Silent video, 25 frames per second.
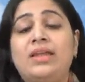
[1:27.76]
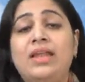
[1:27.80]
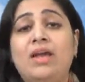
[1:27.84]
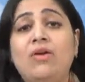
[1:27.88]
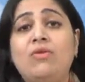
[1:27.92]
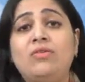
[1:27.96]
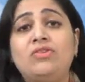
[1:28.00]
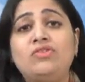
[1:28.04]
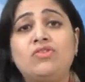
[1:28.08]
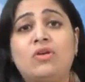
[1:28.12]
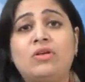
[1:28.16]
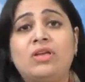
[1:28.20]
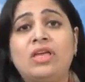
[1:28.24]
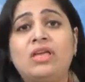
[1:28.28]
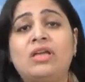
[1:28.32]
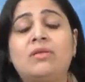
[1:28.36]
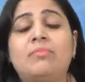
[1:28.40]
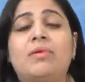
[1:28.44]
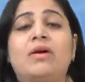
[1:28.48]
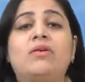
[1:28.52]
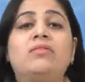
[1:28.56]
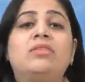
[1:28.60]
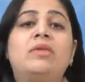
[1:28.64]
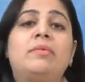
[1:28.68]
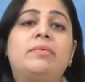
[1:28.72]
Now
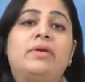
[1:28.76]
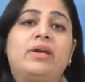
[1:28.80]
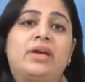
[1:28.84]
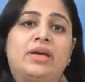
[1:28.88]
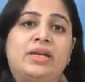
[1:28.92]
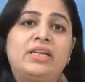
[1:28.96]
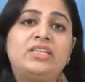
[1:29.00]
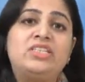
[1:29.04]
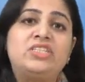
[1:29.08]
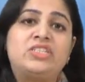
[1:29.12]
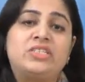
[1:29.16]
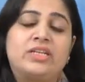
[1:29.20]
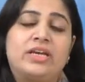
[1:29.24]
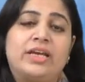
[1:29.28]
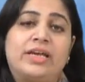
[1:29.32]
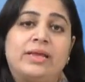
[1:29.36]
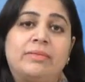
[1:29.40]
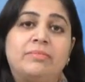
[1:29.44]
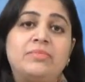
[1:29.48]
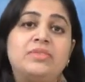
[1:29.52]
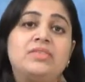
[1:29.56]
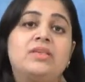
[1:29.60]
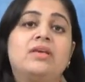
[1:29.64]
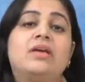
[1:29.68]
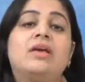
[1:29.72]
talking about the current
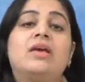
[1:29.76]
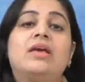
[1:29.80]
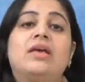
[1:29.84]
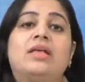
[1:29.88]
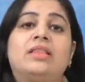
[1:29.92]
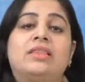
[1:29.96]
times,